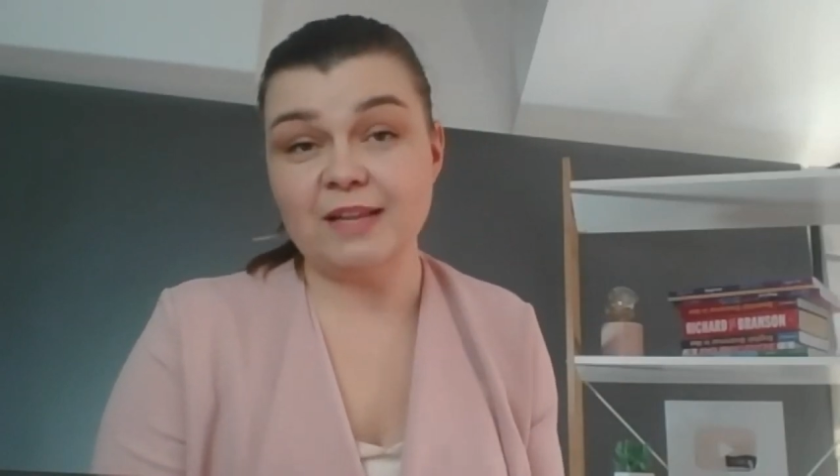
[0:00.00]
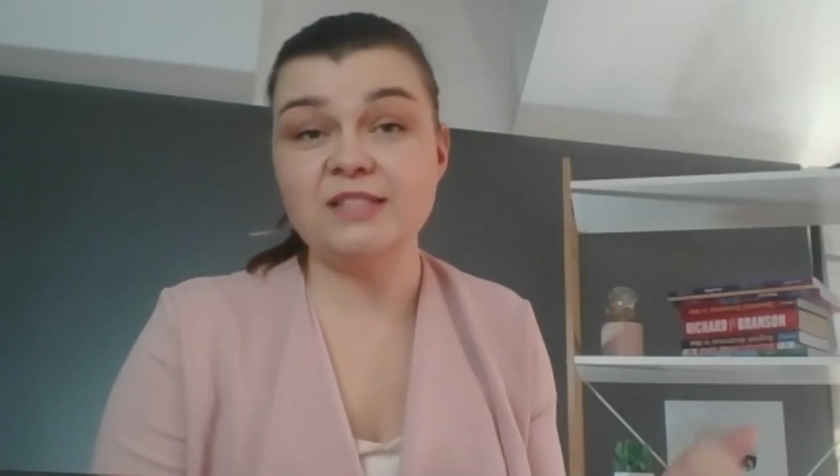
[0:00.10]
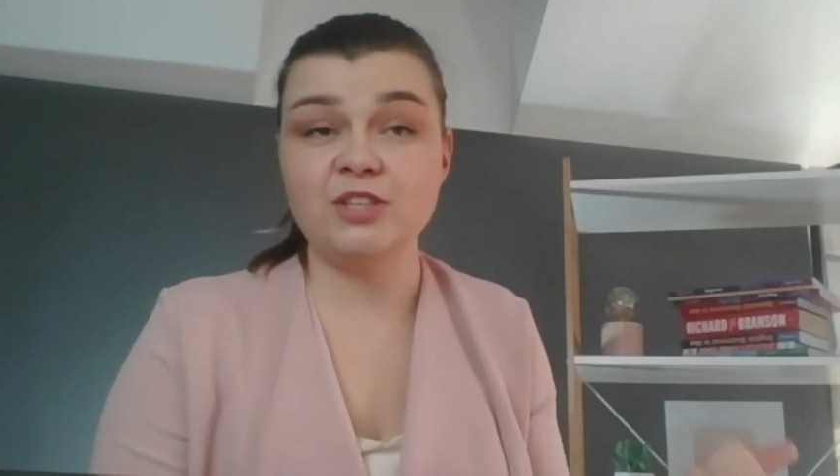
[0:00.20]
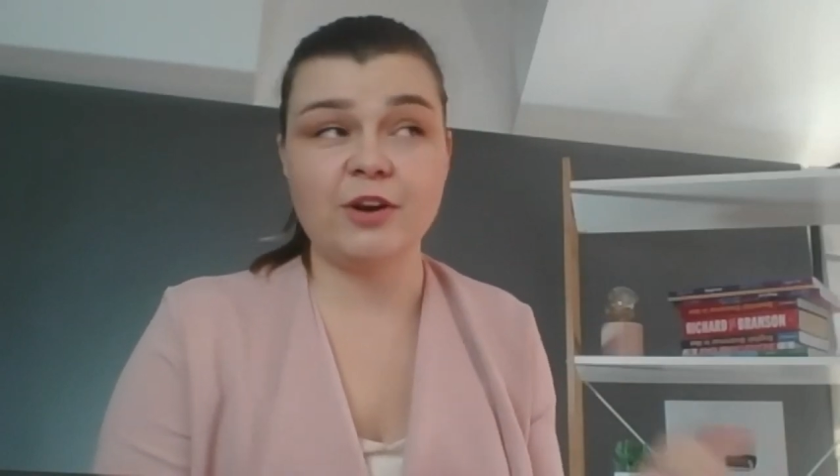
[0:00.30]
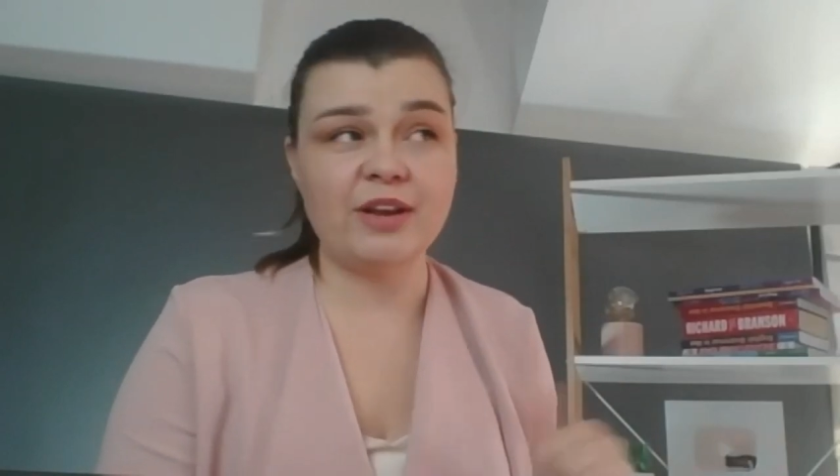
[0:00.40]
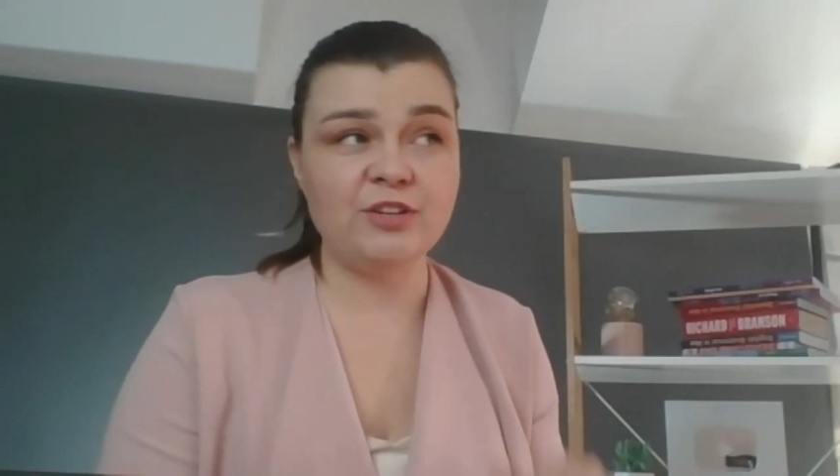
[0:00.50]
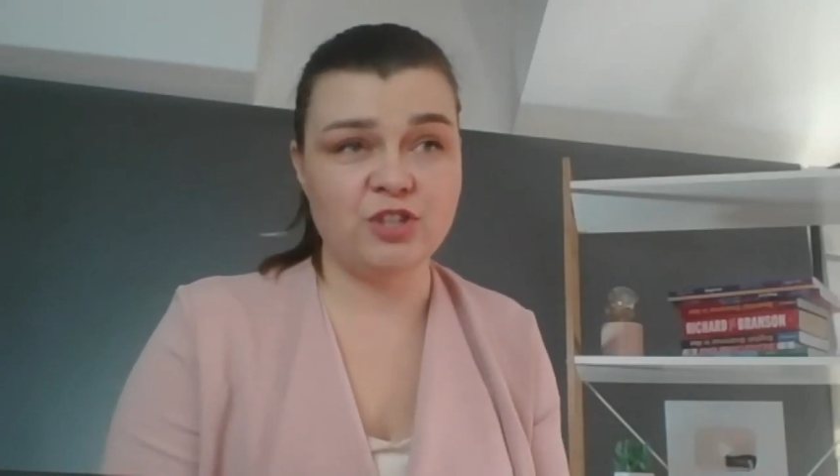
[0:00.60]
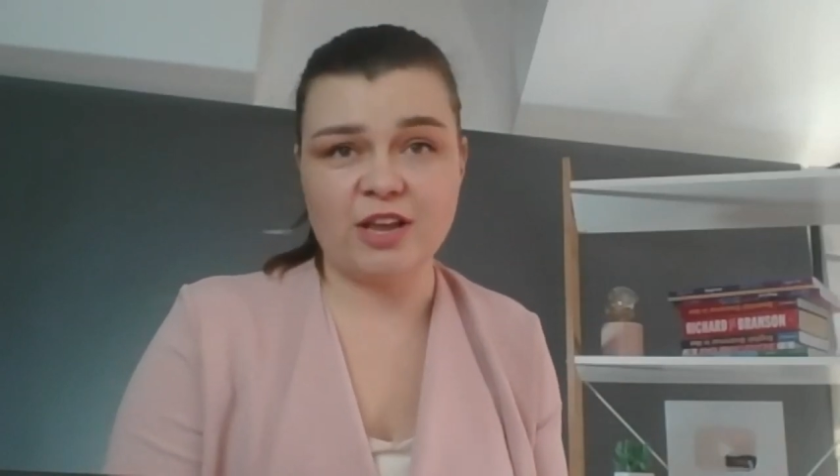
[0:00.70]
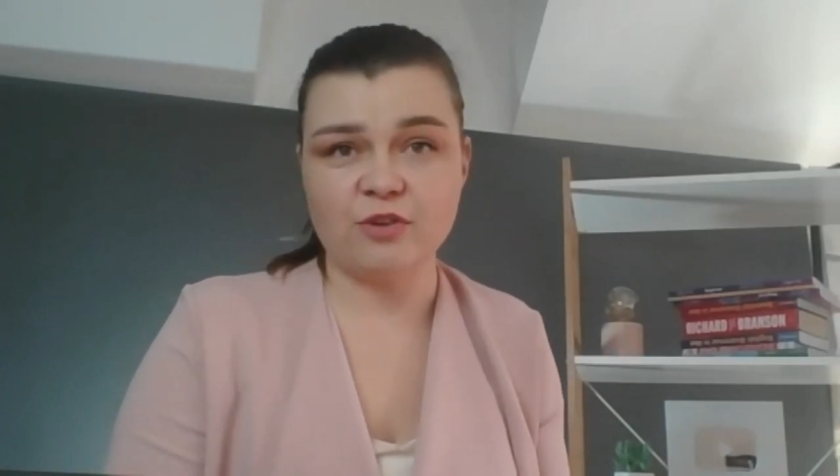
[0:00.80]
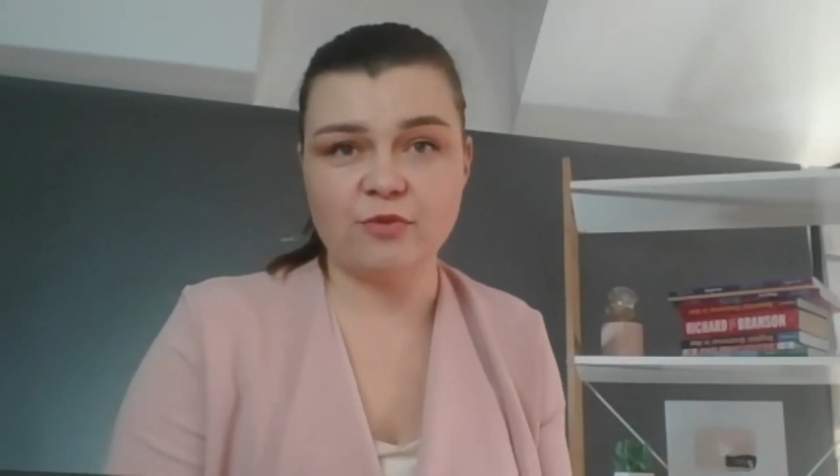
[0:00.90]
last year in
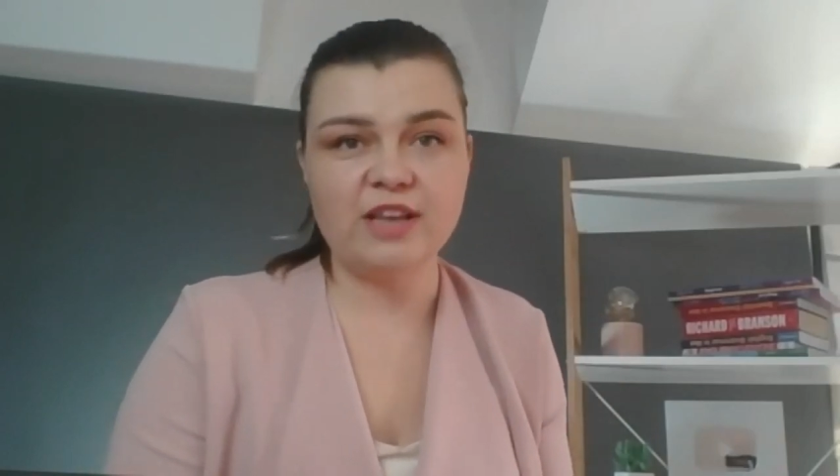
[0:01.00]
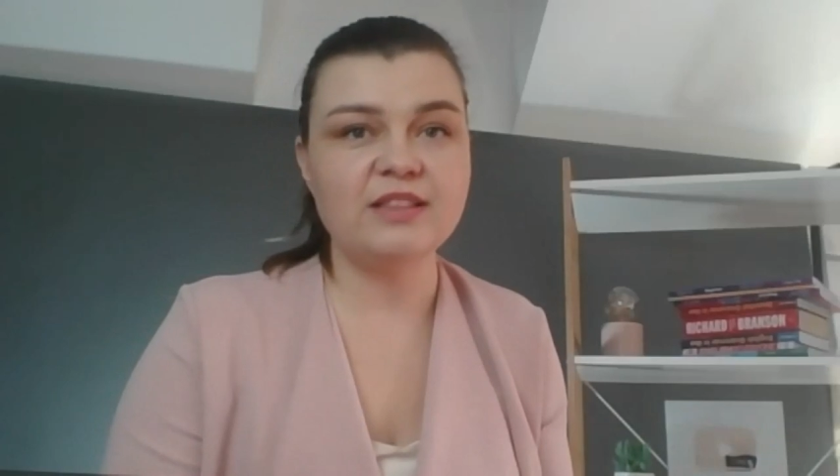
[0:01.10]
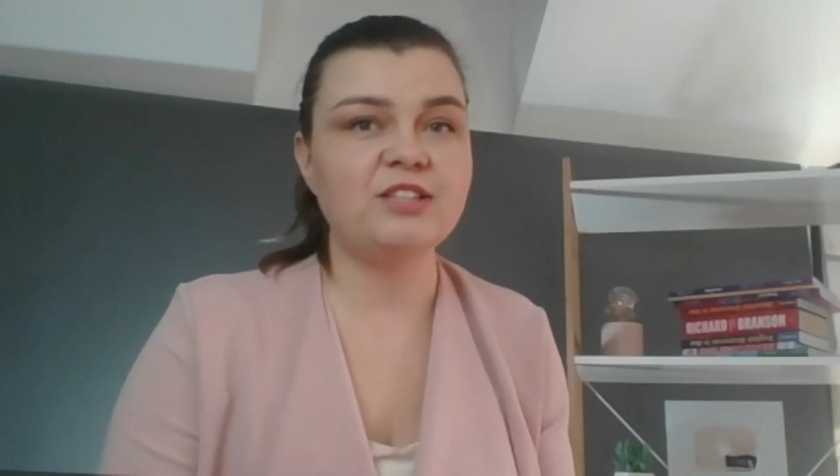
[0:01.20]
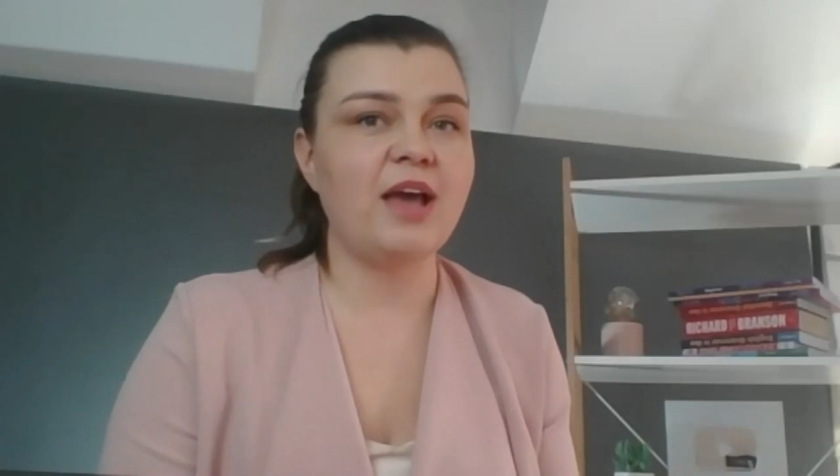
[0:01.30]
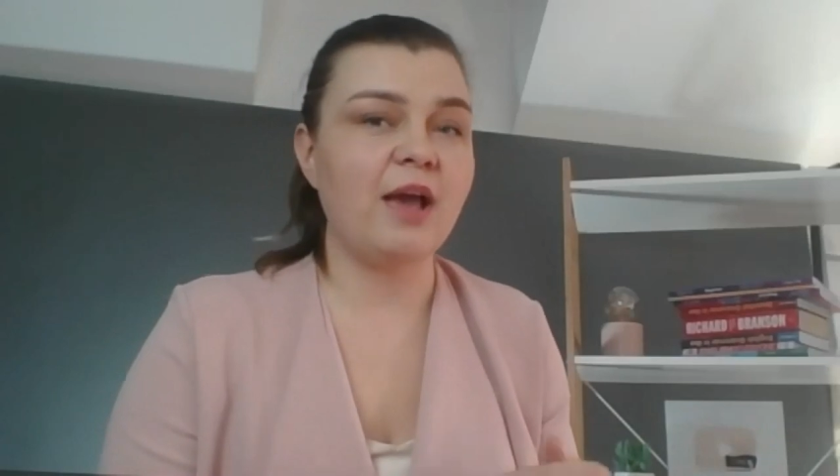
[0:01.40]
January that